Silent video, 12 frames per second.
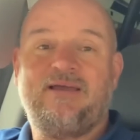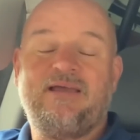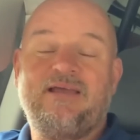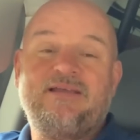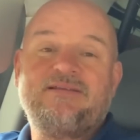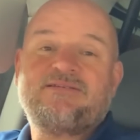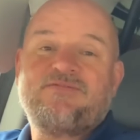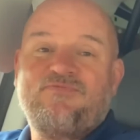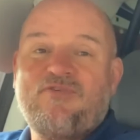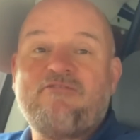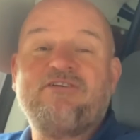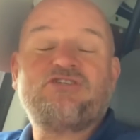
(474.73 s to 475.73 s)
it's
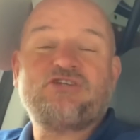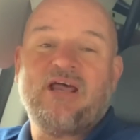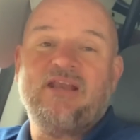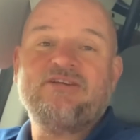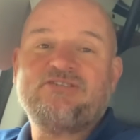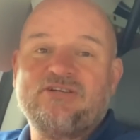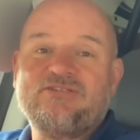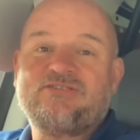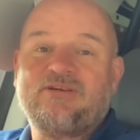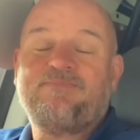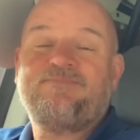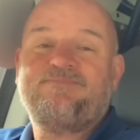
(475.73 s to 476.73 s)
very challenging
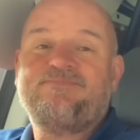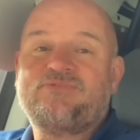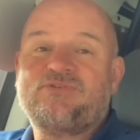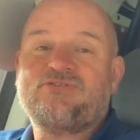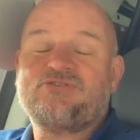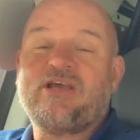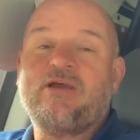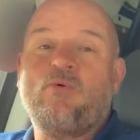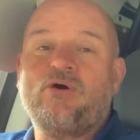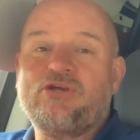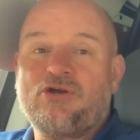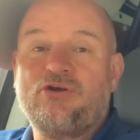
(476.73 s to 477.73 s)
to say
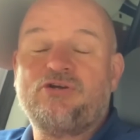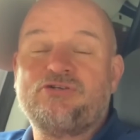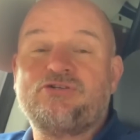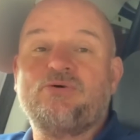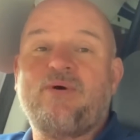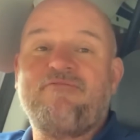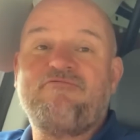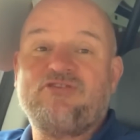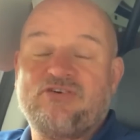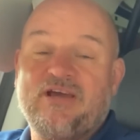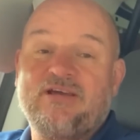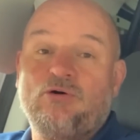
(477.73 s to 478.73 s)
what you're going to do every
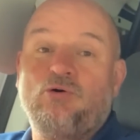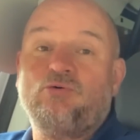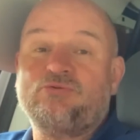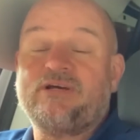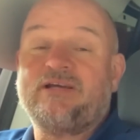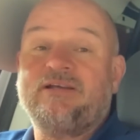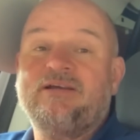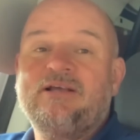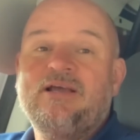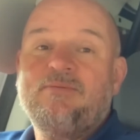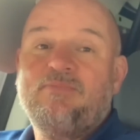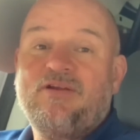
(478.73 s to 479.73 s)
day, all day.
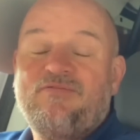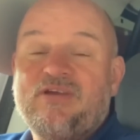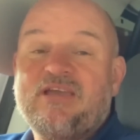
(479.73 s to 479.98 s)
But if you